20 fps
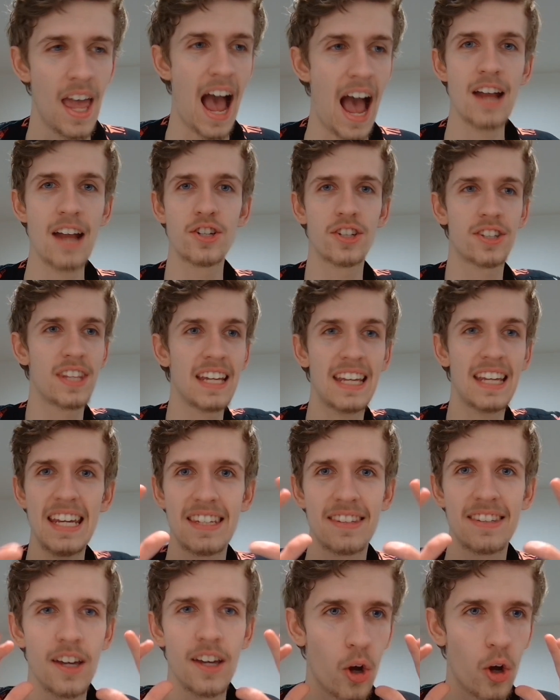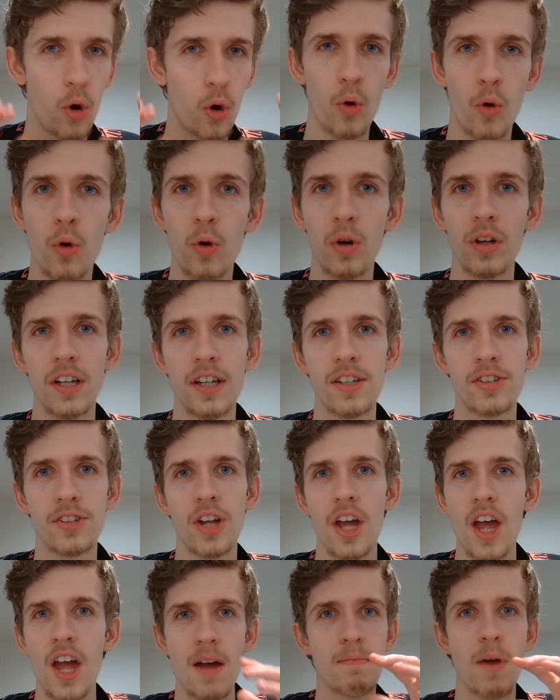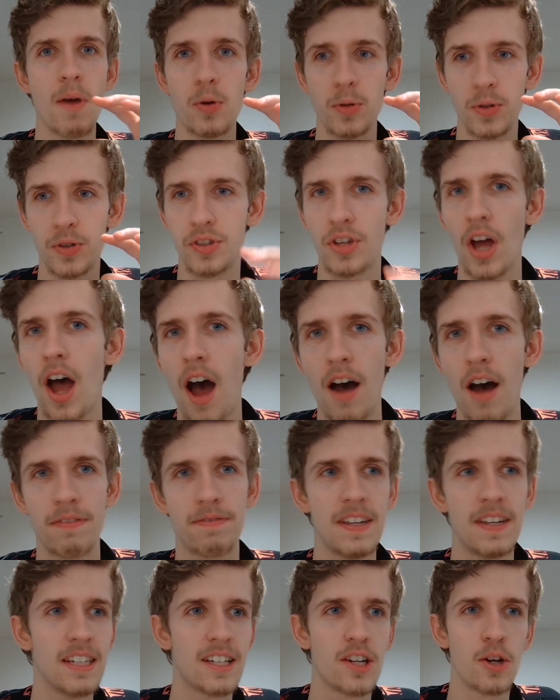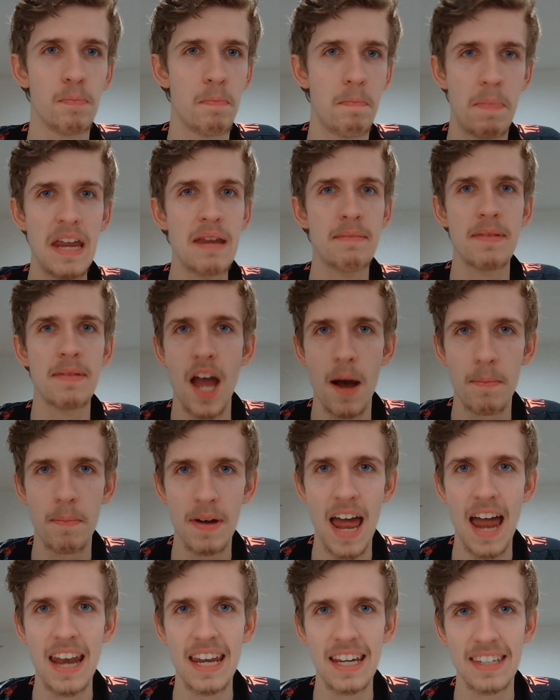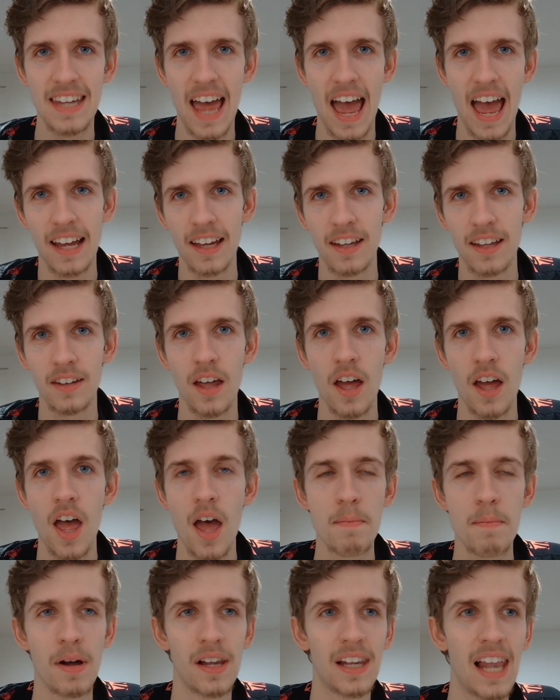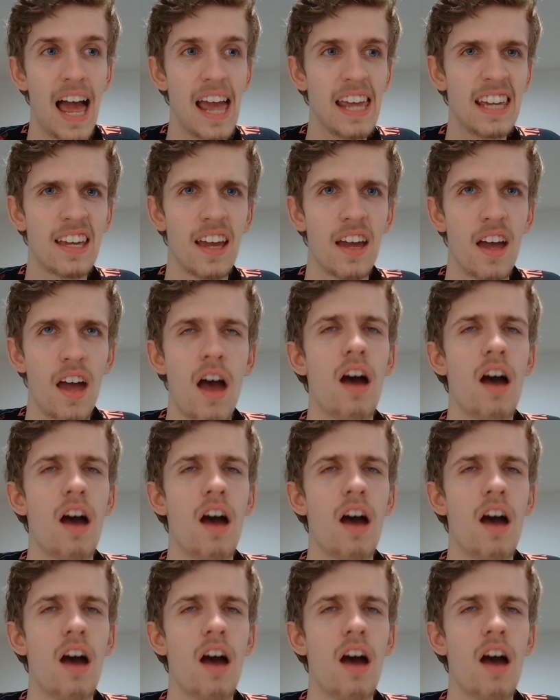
I just think he's the coolest, most tough. He could beat me up at any second, but like,